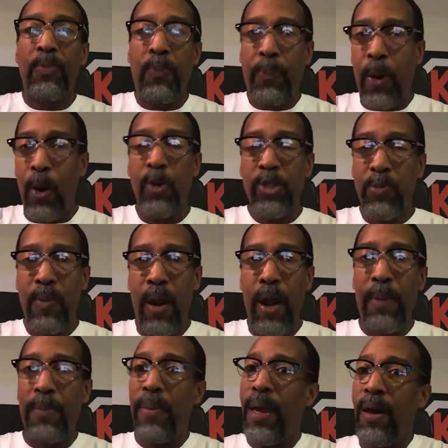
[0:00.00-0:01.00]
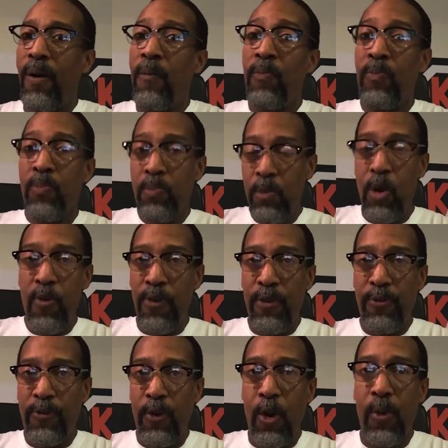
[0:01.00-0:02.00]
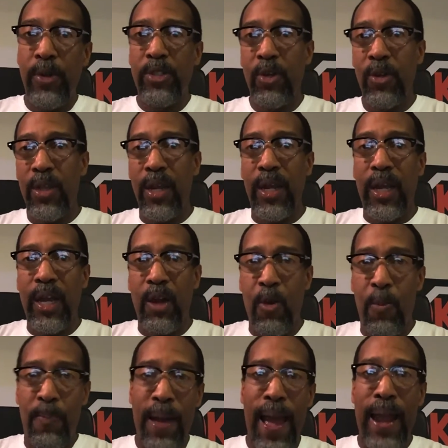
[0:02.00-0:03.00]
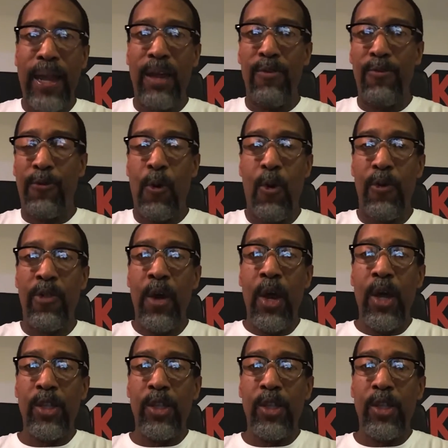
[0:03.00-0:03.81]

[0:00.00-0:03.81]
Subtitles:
Postmark mail, move it forward so that it can go back and forth